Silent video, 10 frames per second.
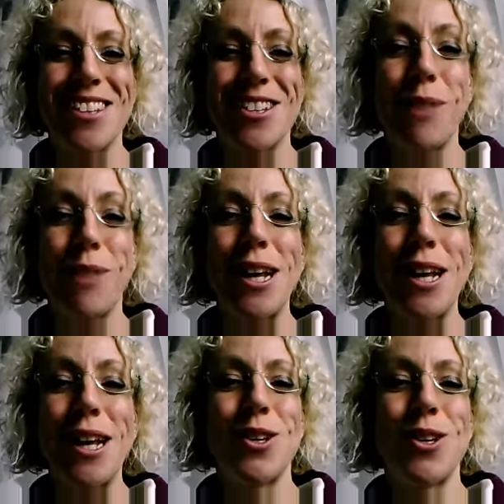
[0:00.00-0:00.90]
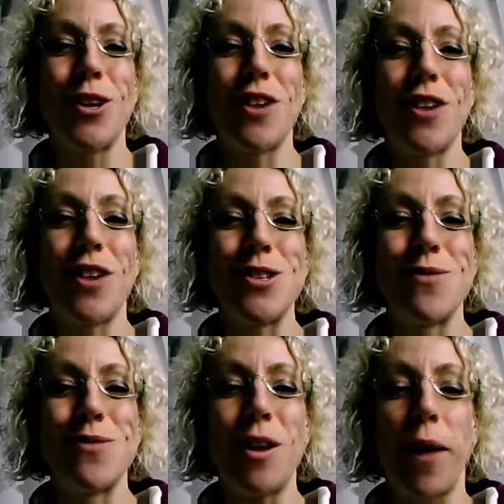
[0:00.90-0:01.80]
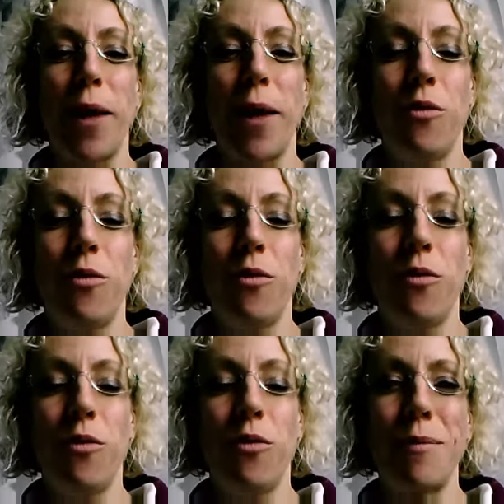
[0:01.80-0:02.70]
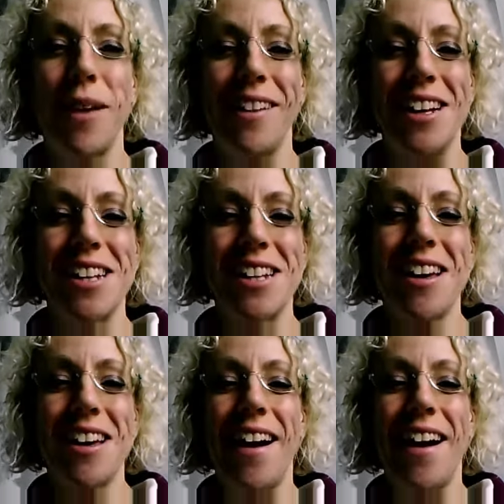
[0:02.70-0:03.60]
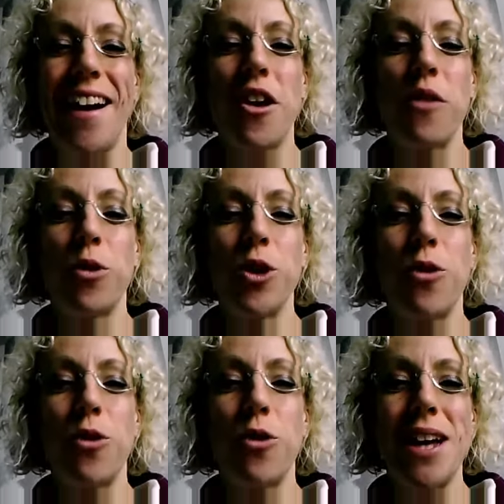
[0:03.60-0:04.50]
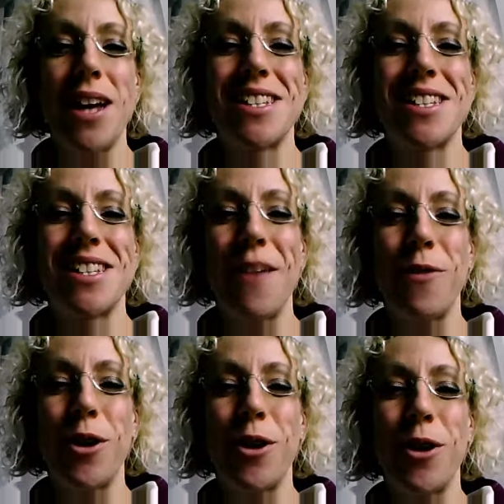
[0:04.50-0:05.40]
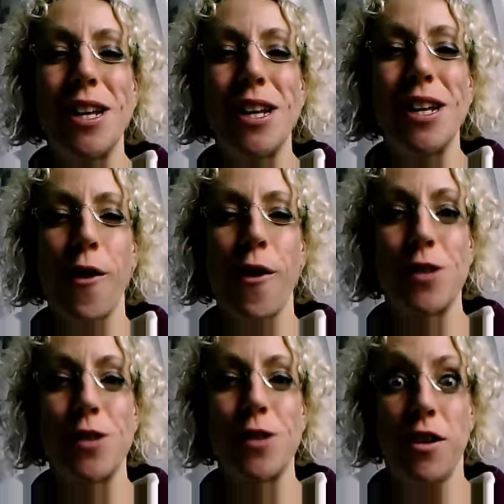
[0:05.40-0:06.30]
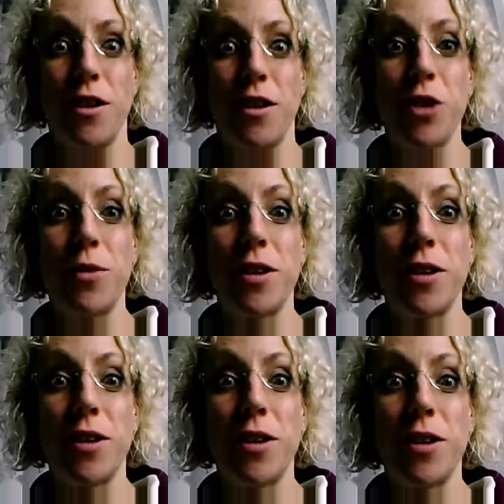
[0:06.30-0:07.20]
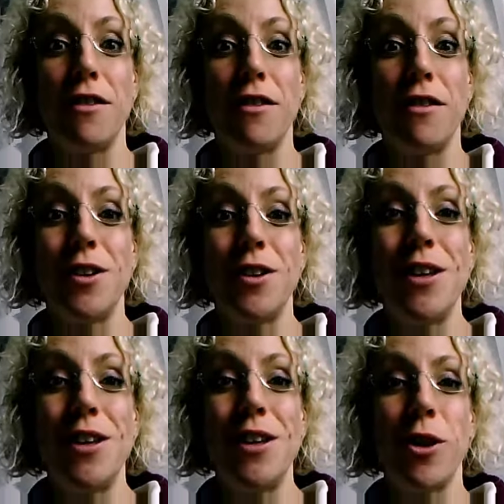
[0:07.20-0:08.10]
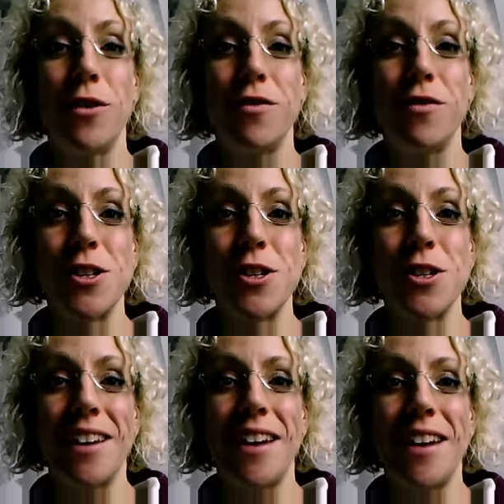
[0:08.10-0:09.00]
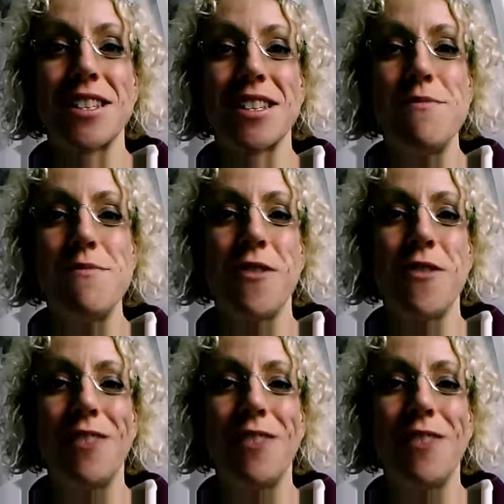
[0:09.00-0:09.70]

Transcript: So please do give me some feedback on what you think about this and what your best networking type breakfasts are, what you would actually love to be offered next time you're out and